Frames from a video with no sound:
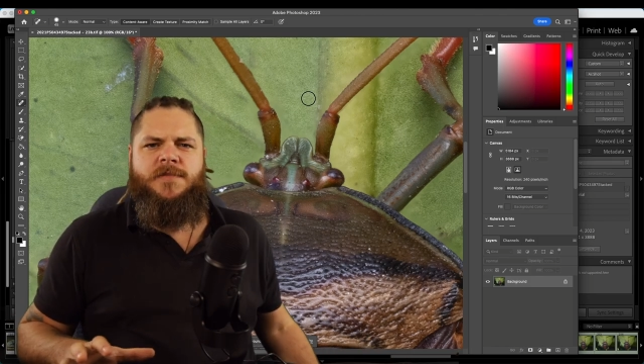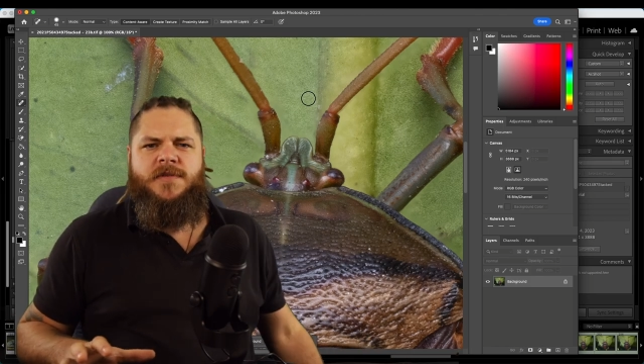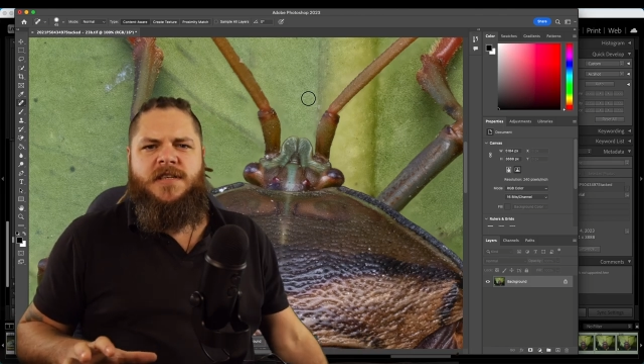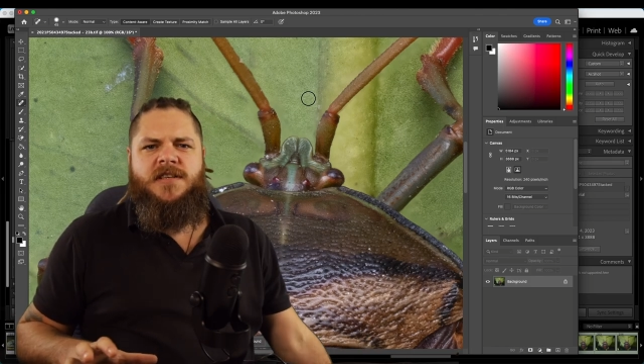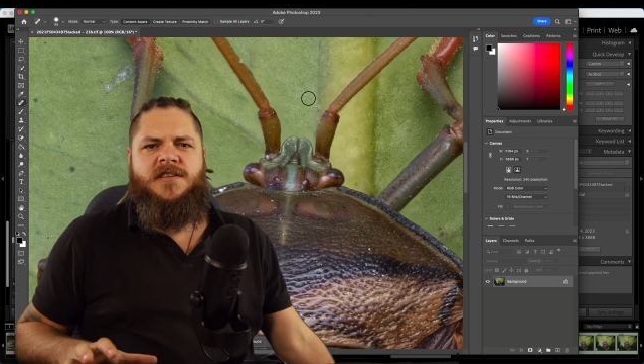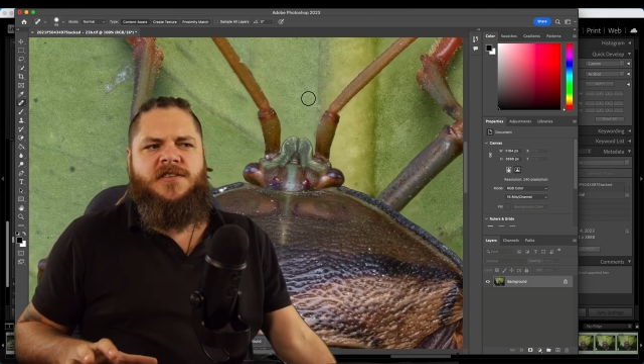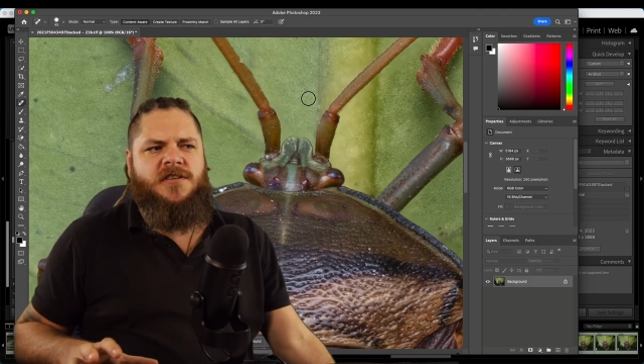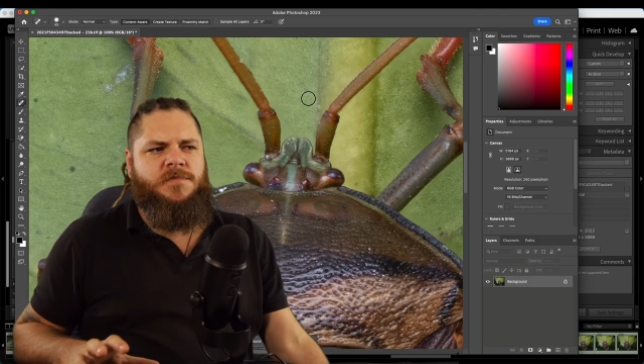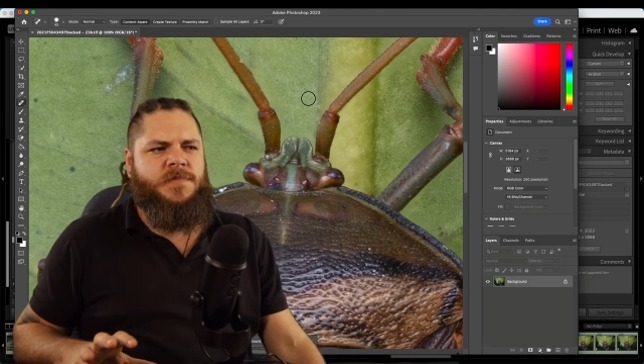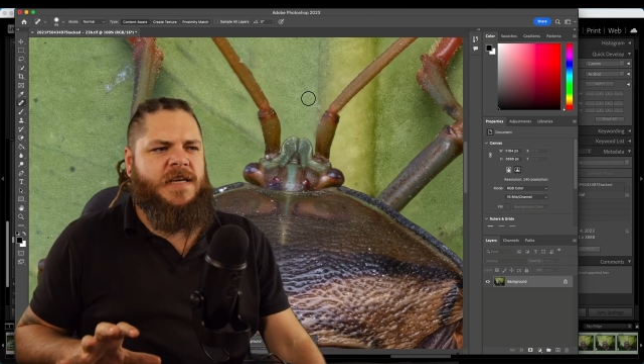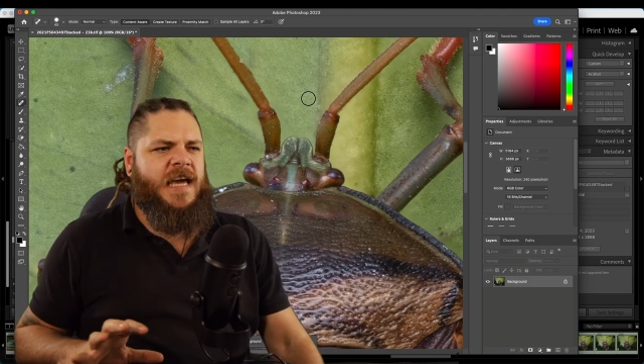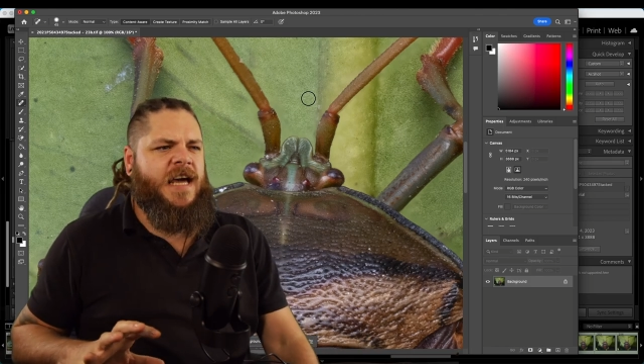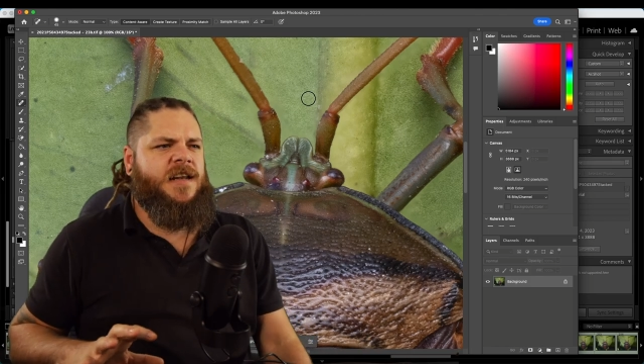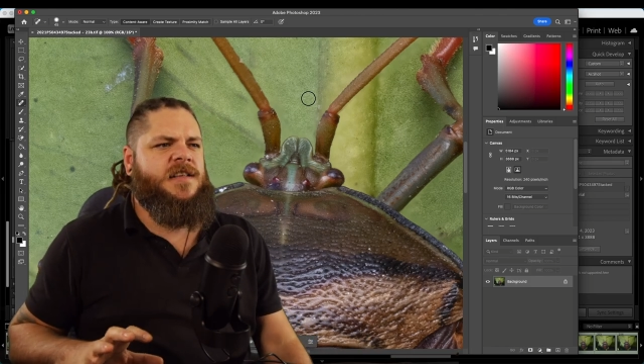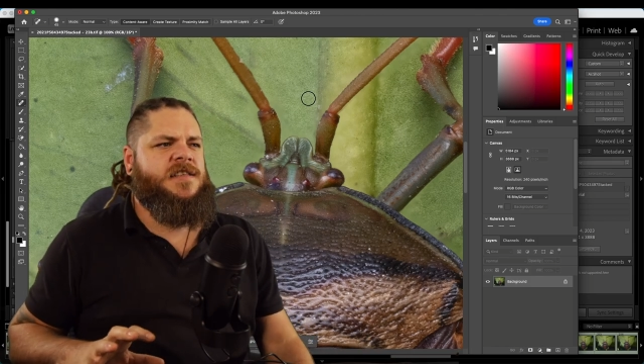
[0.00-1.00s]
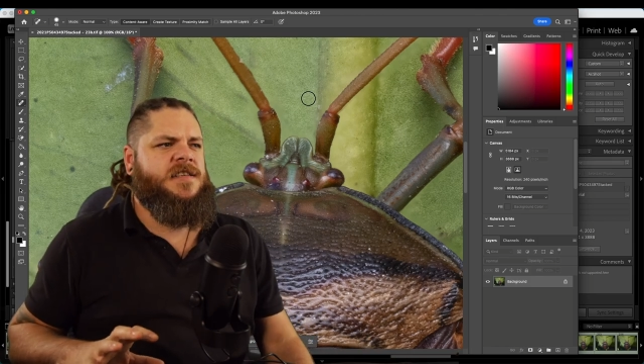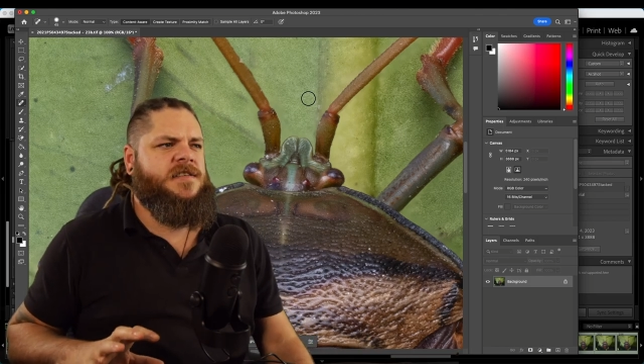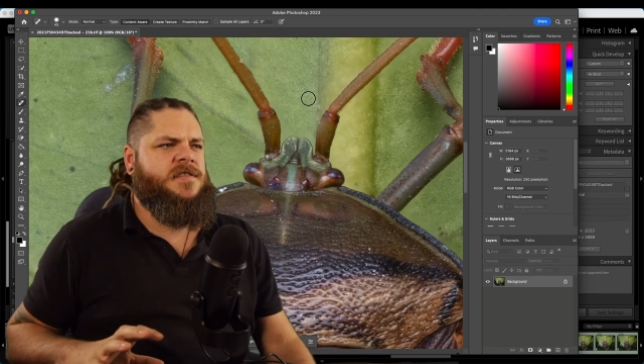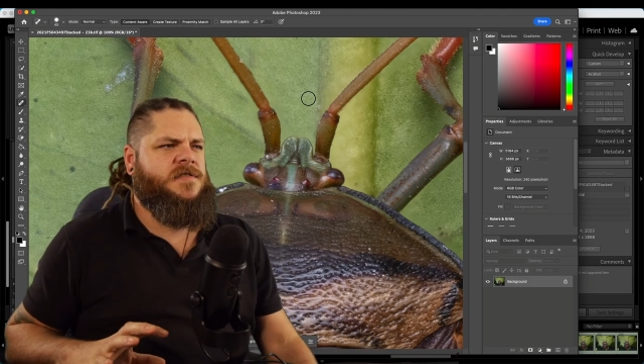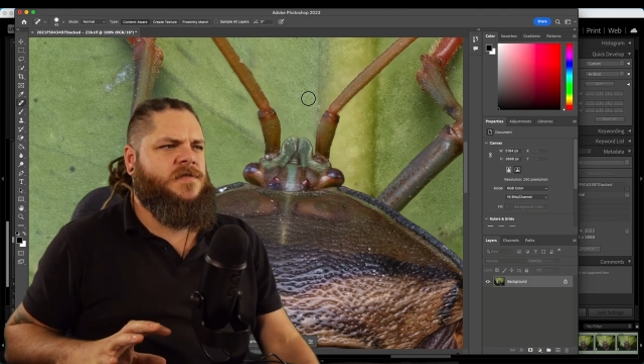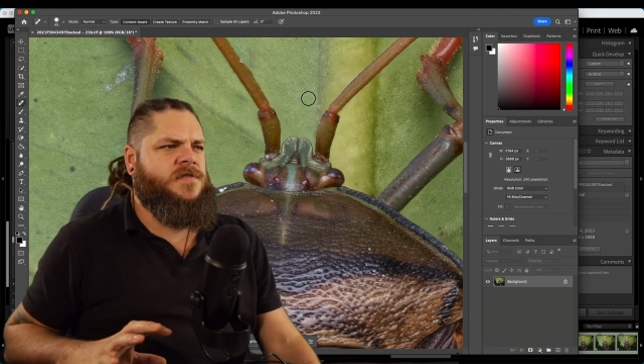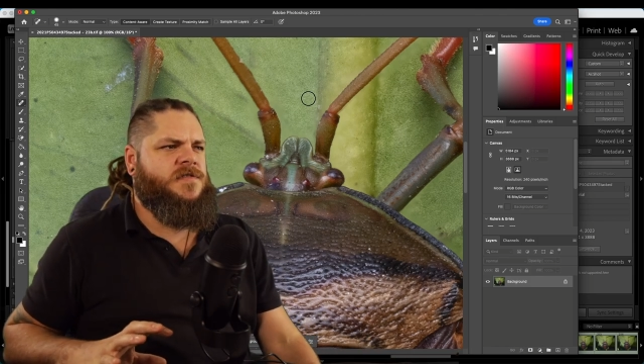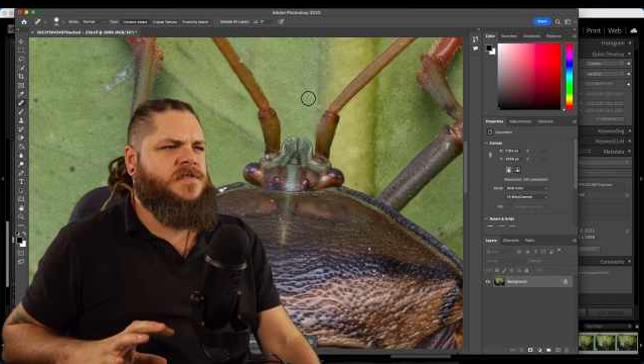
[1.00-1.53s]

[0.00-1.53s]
image should be edited